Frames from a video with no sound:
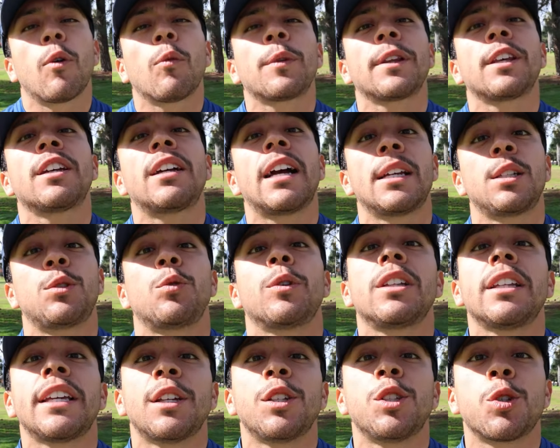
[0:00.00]
Hopefully you guys
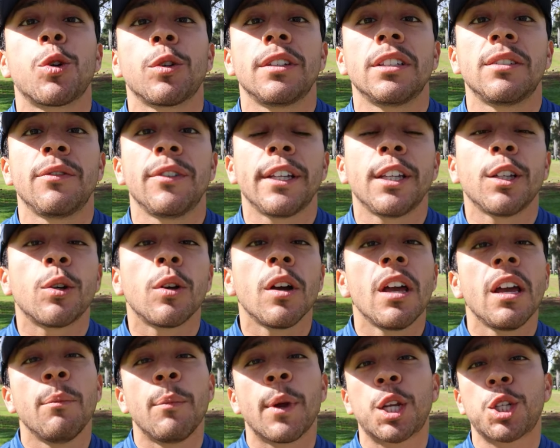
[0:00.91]
really enjoyed this video.
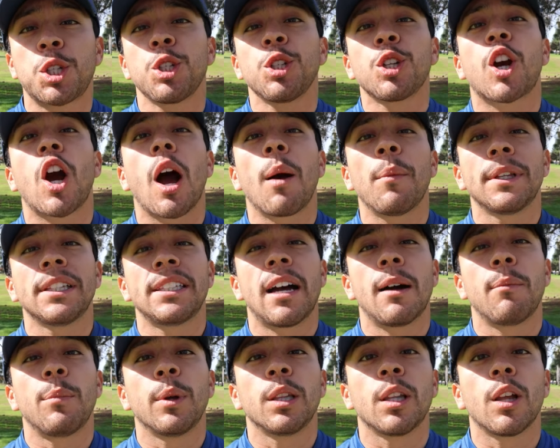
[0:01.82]
Make sure you comment
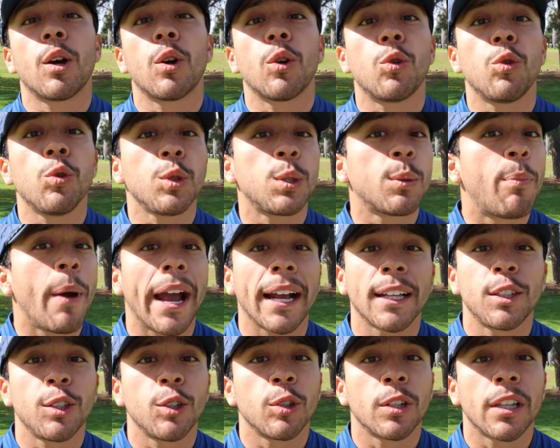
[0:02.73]
down below, whose
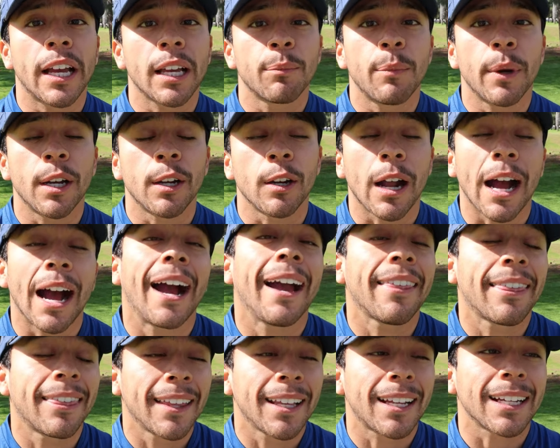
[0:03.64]
bag do you like better?
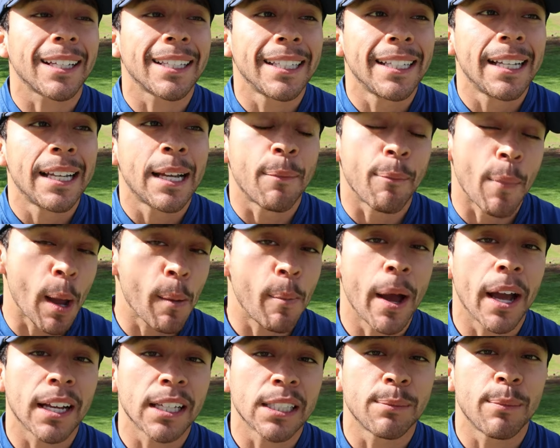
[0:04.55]
I think my
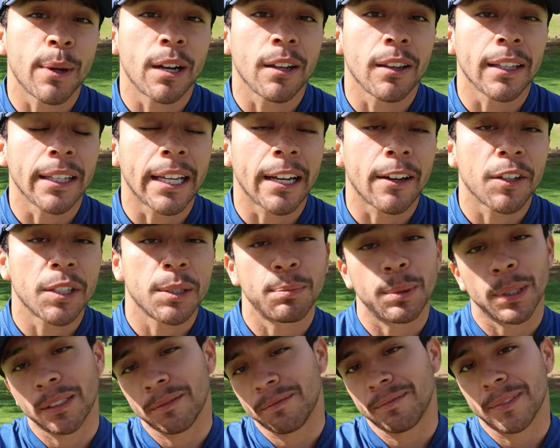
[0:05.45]
bag is better than Garrett's,
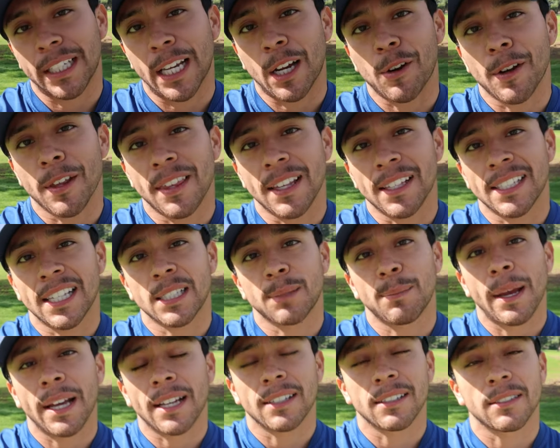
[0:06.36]
but Garrett thinks
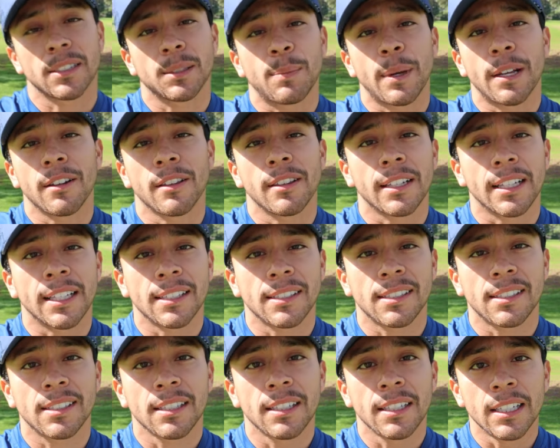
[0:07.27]
his bag is better than
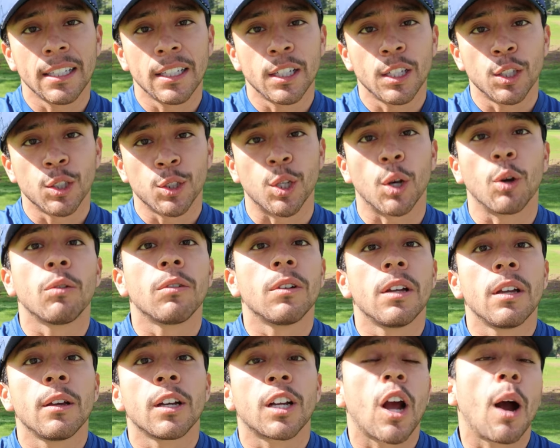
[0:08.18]
his. So
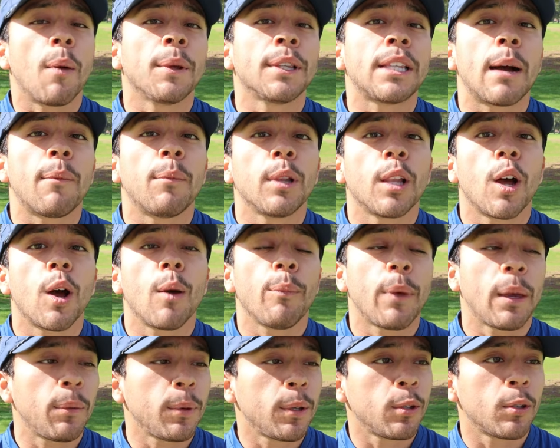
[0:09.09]
comment down below.
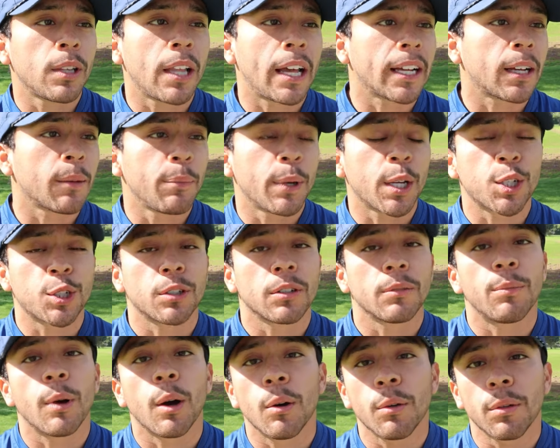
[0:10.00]
Maybe you like a
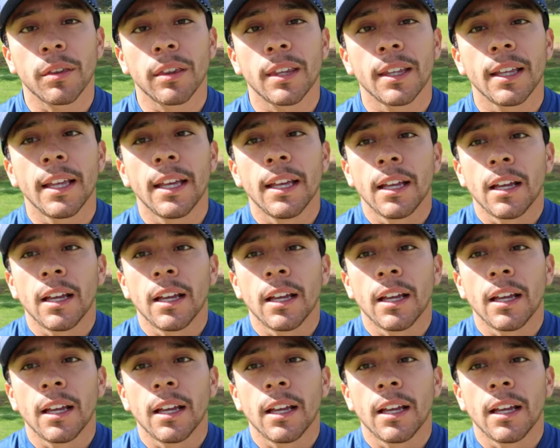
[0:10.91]
mixture of both.